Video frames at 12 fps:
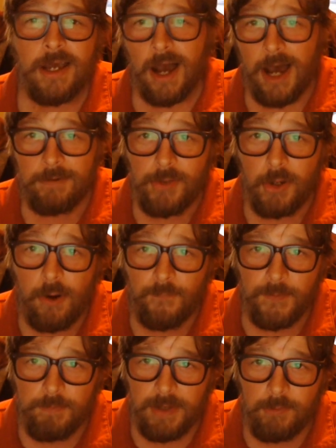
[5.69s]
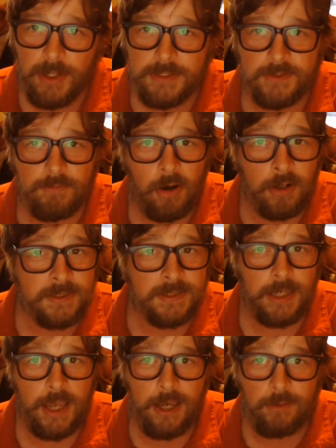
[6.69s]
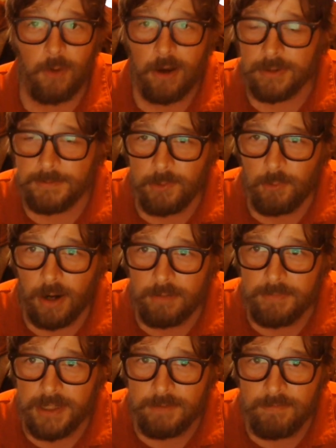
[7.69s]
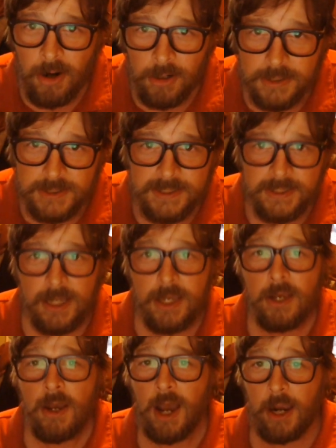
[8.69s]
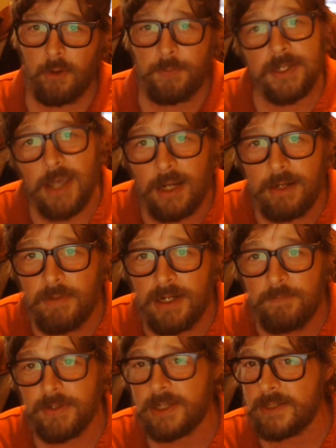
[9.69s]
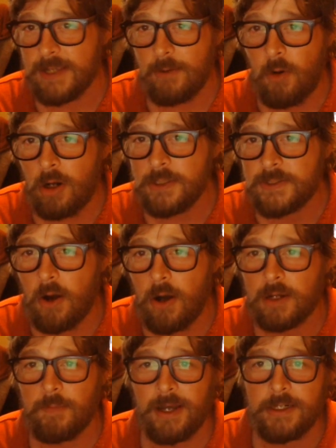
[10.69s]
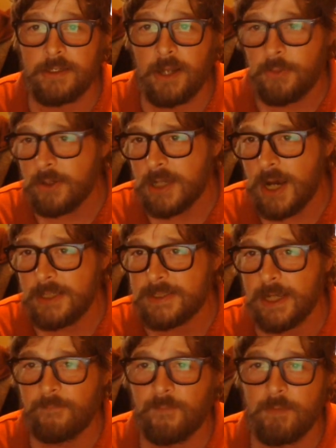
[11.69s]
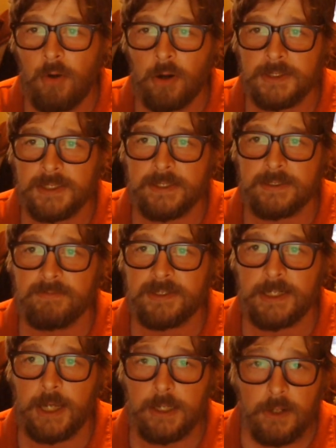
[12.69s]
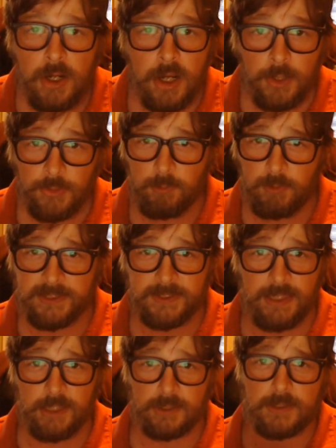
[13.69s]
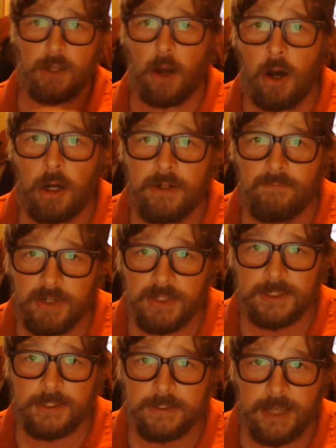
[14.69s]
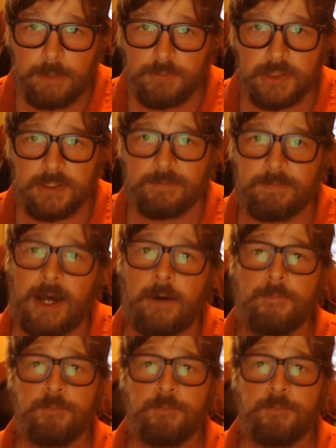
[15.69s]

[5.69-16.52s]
I'm Noah from Midwestern Marx, and welcome to 1 Minute Marx. I hope you got a minute because I want to talk about another concept from Marxism today that we see a ton of misconceptions about.